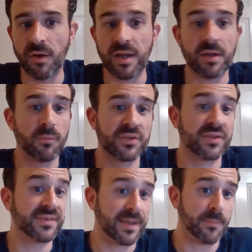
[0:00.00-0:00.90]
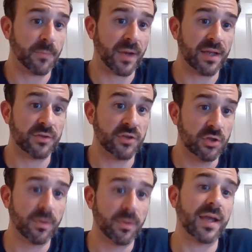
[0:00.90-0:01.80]
and it wasn't sent to
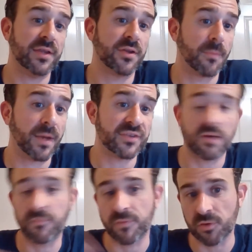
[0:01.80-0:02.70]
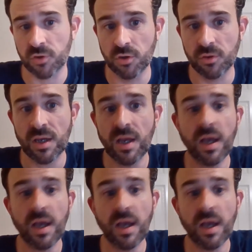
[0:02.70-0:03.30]
you by either myself or Luke,